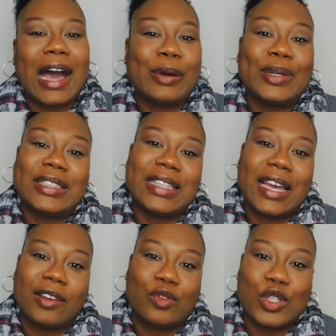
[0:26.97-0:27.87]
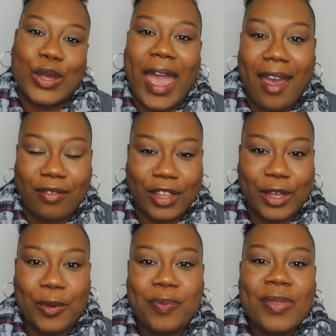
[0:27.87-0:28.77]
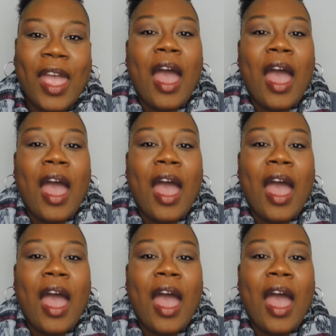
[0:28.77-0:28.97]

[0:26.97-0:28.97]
I would love to have you.